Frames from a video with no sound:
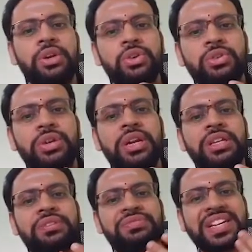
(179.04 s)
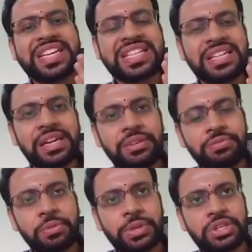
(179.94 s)
You could get the functional
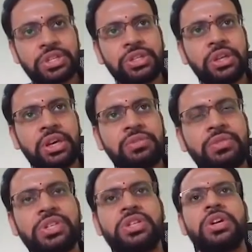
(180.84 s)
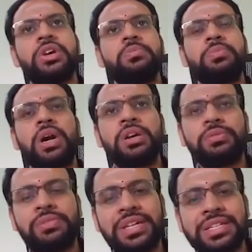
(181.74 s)
information on which part
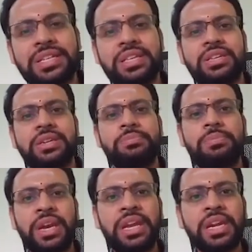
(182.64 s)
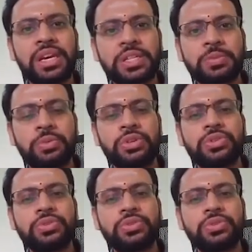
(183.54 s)
of, let's say, the brain corresponds